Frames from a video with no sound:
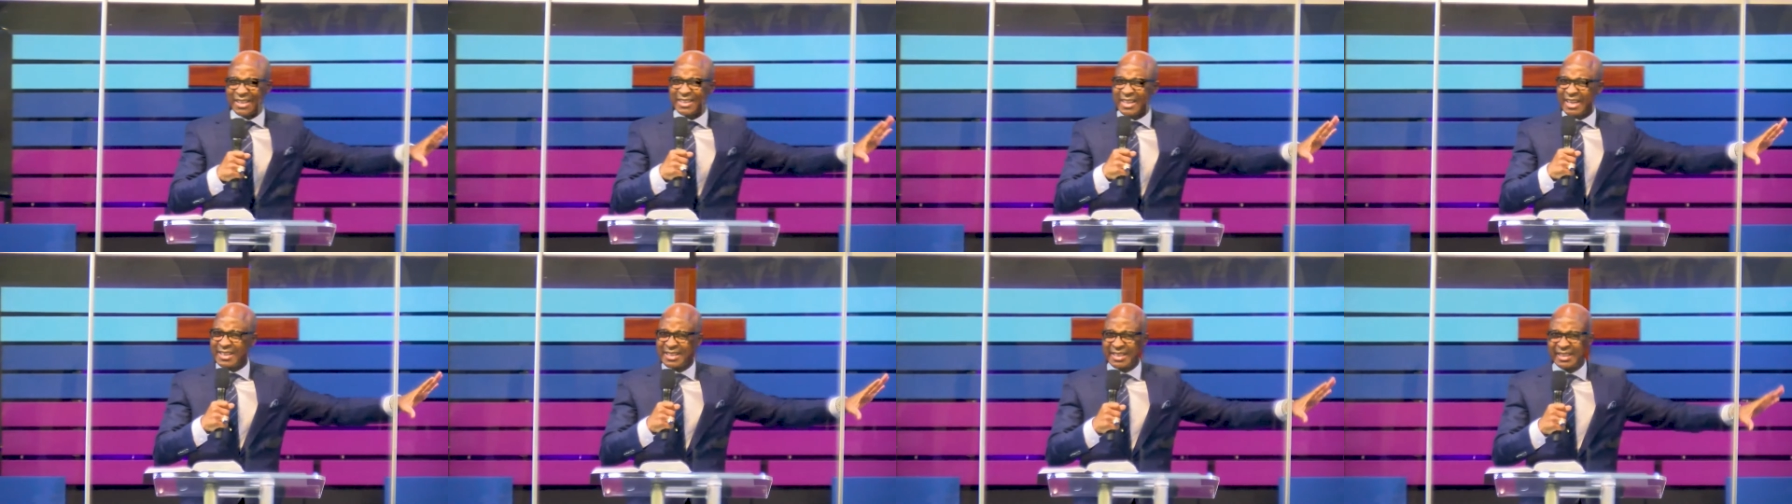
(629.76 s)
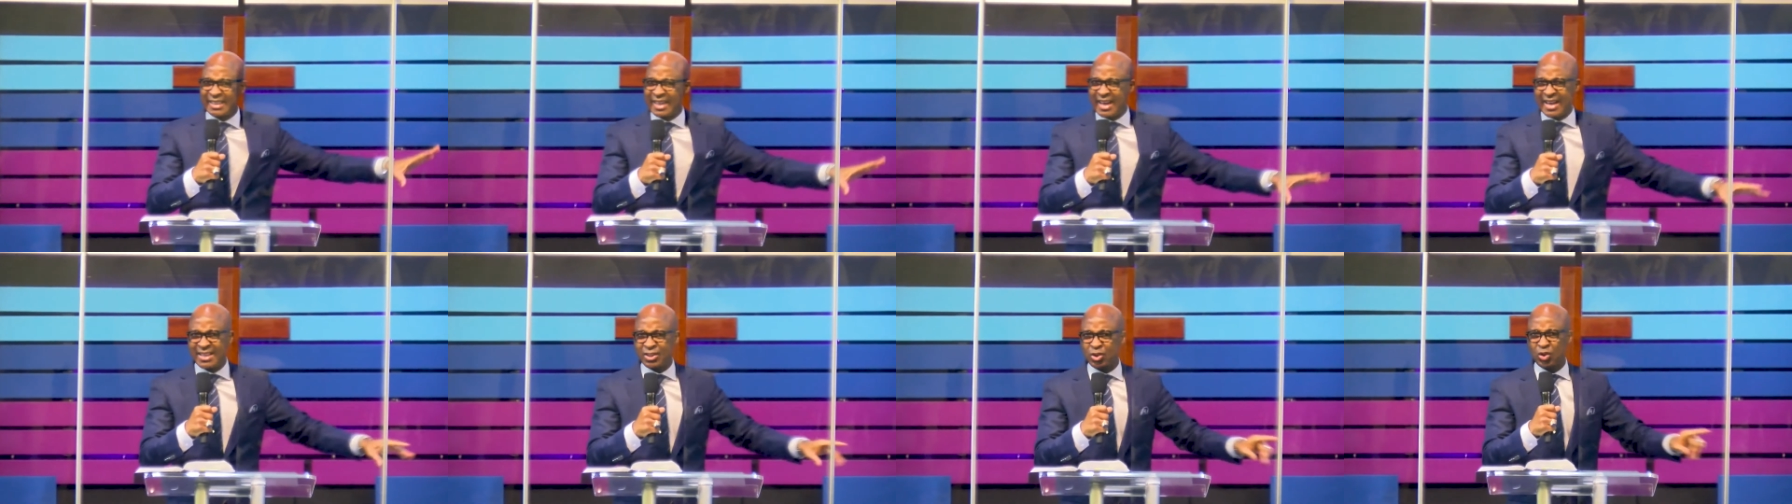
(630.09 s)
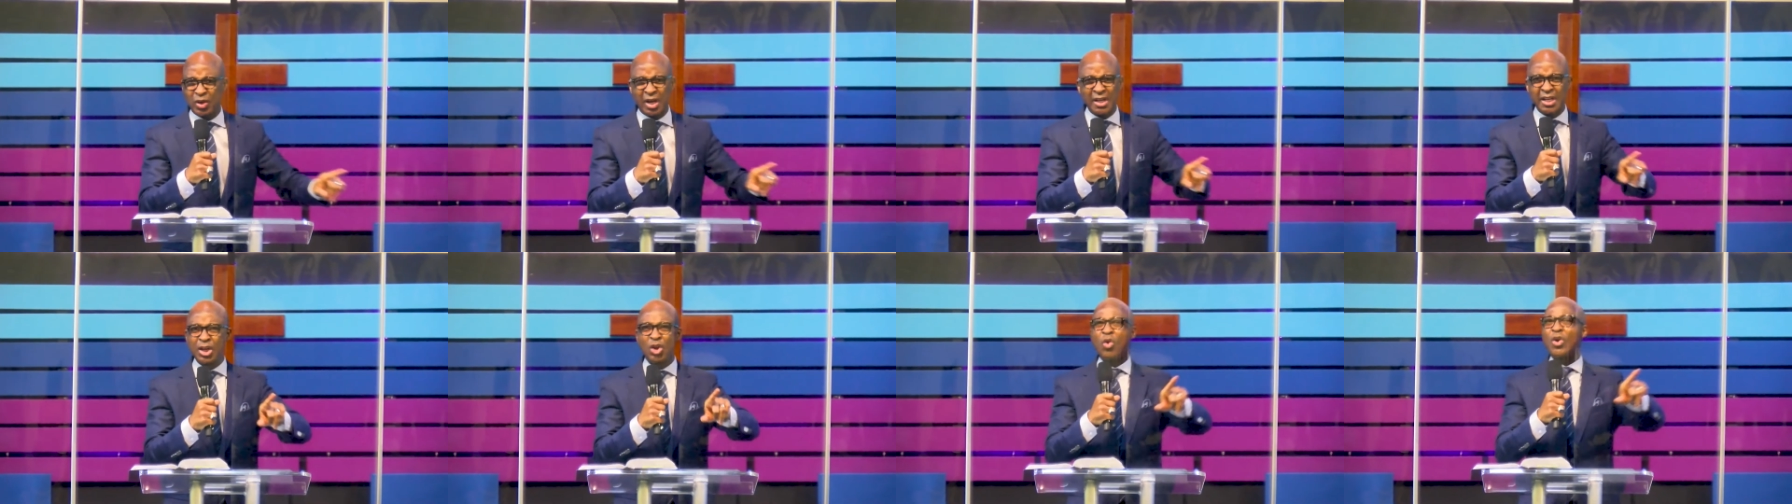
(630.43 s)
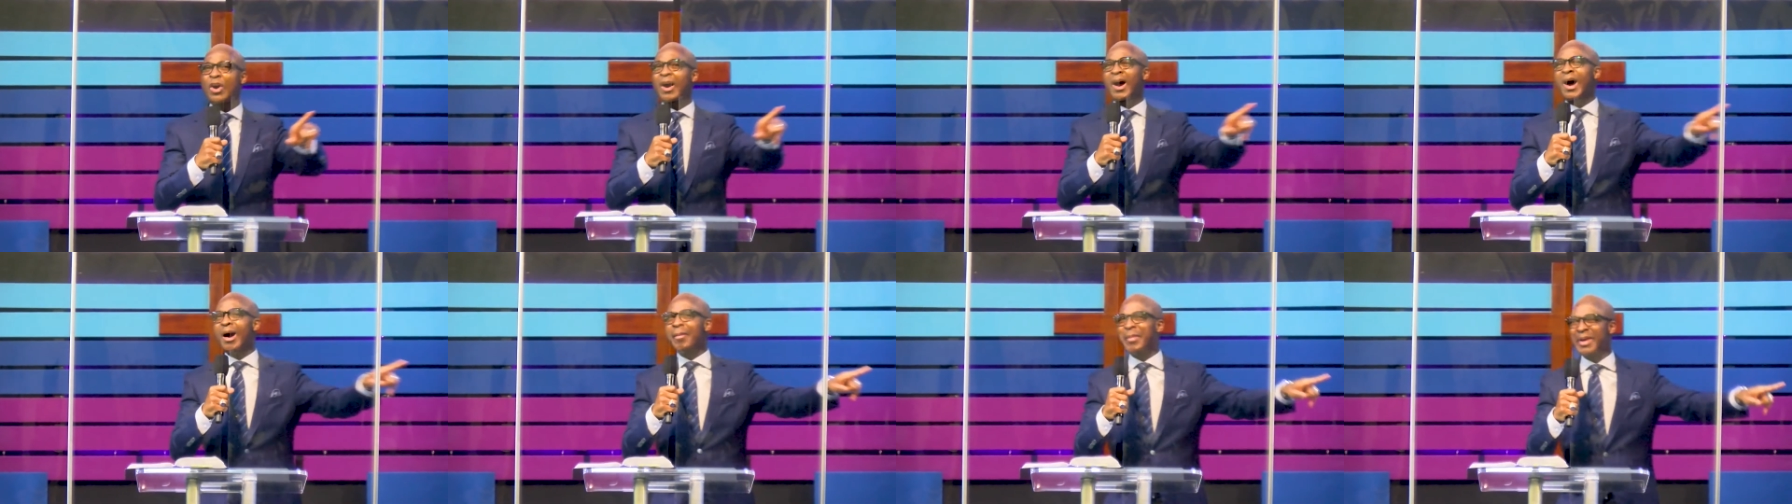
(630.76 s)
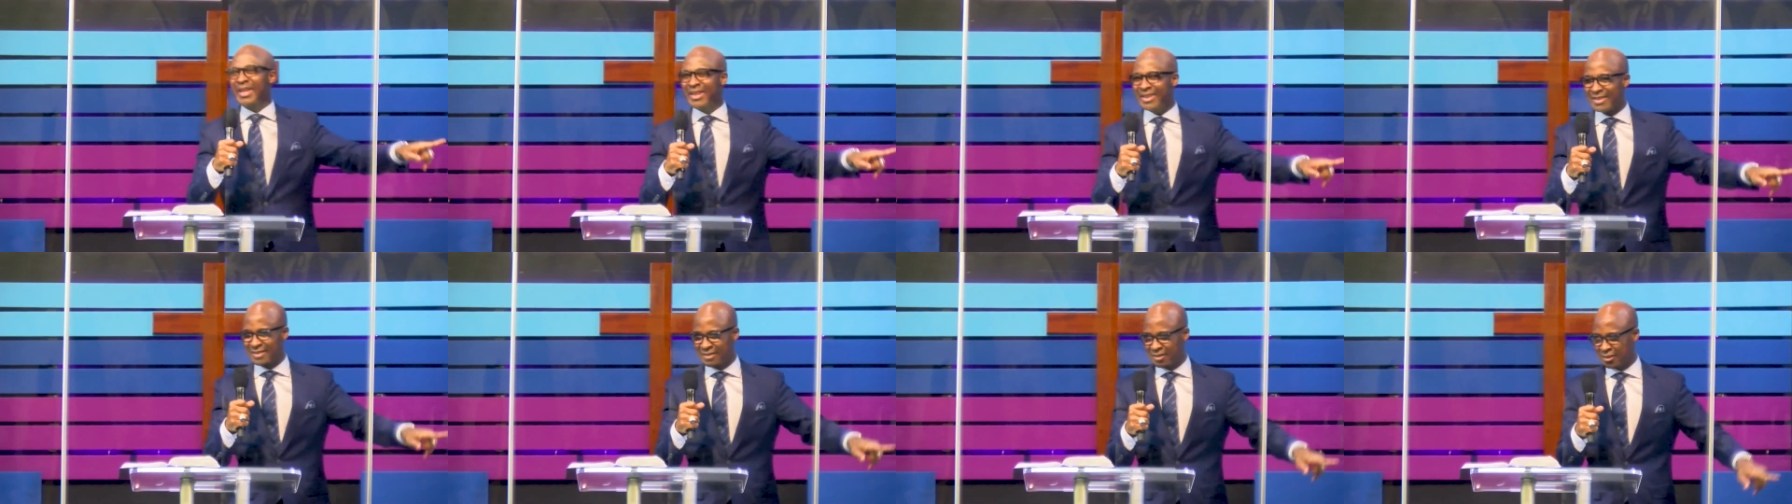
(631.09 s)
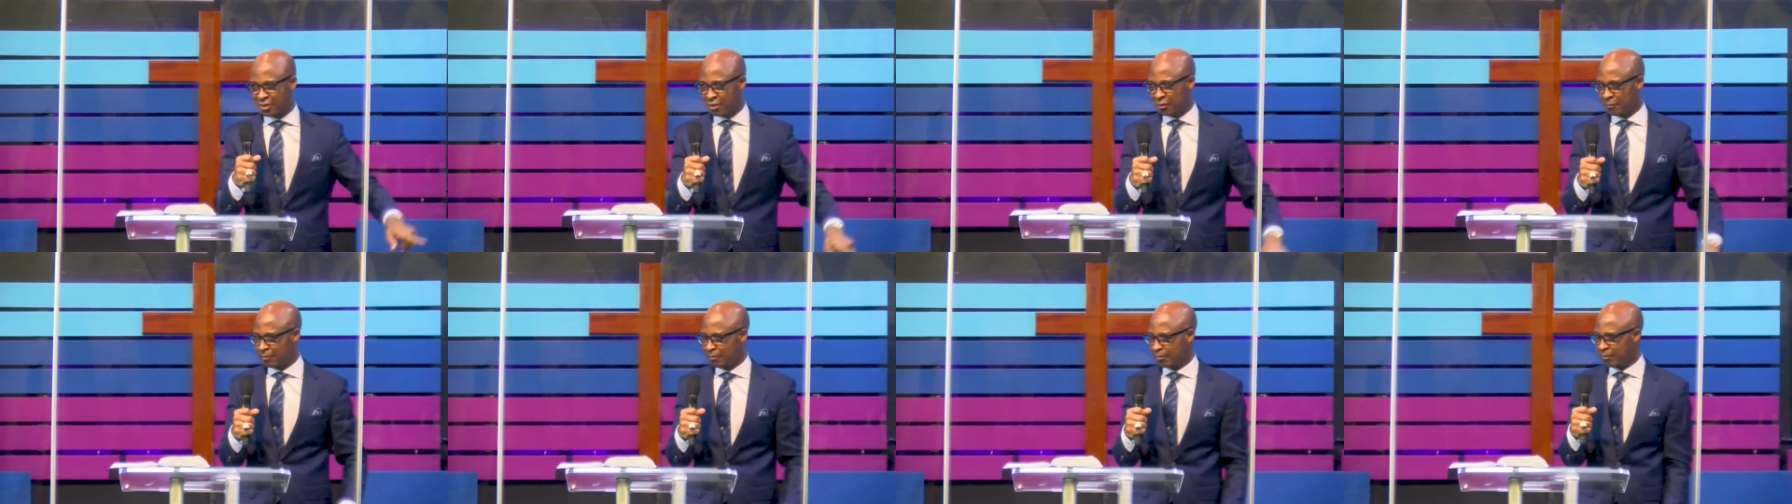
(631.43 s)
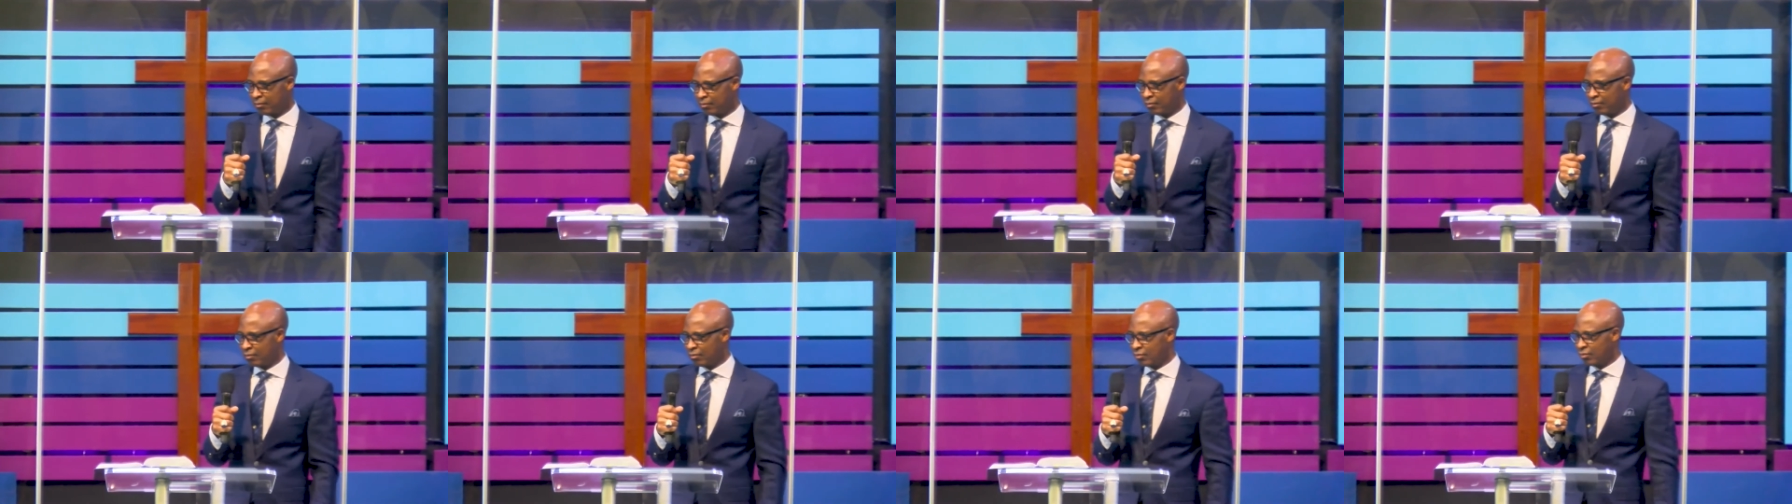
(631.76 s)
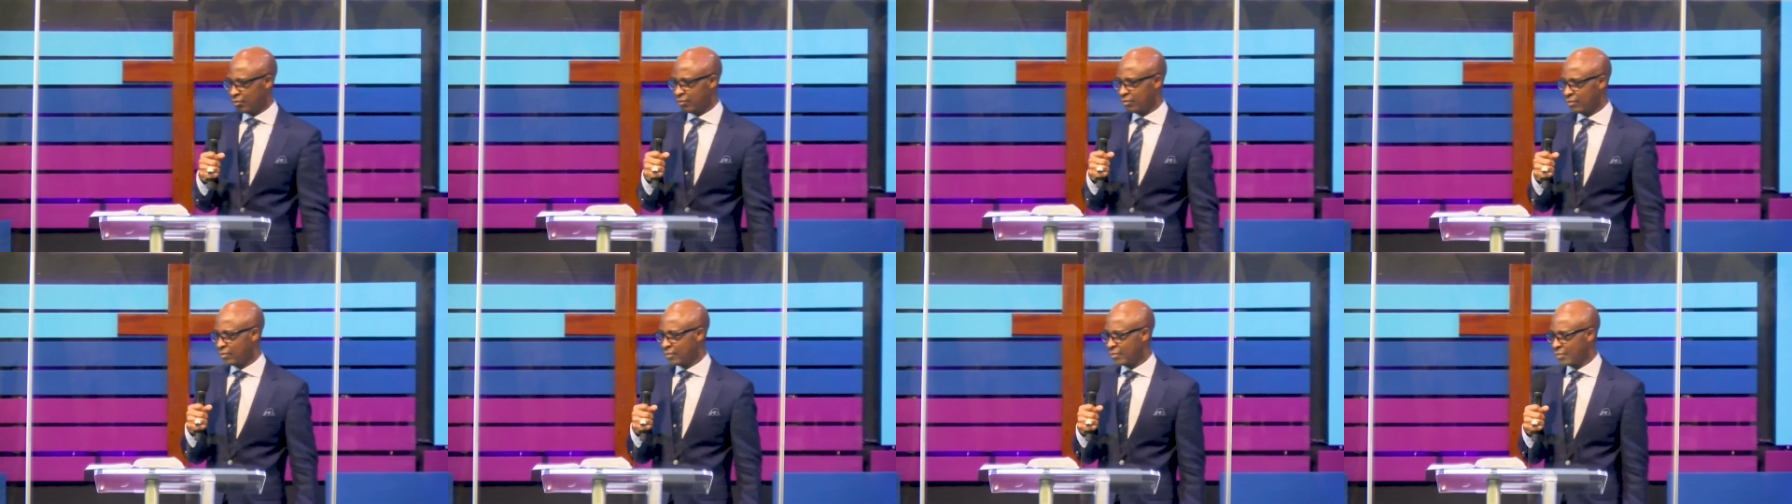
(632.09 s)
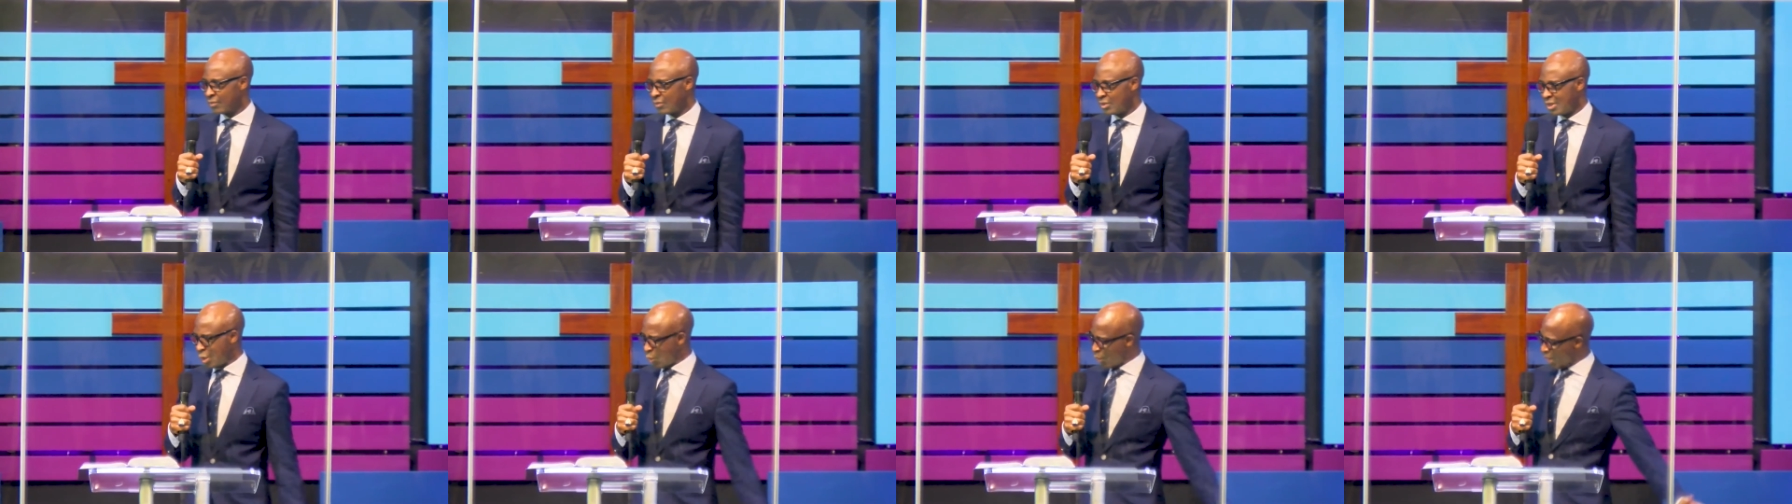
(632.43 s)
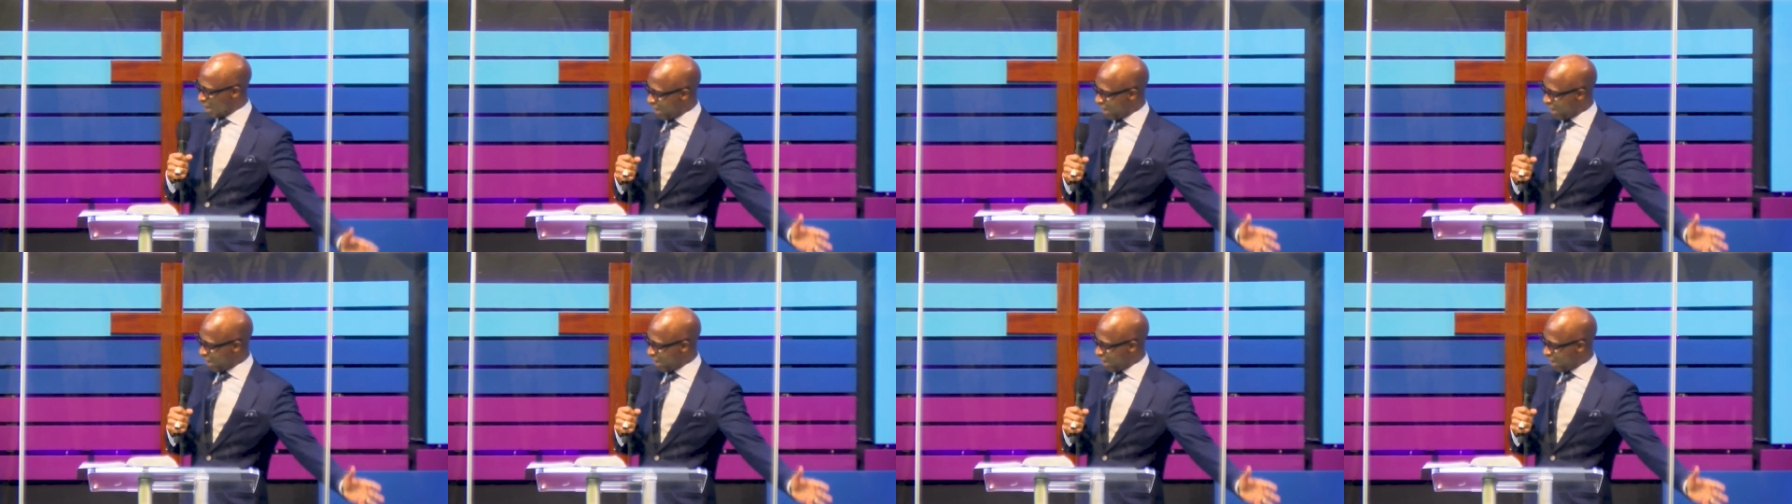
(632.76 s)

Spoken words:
that gate so that they don't come in. They were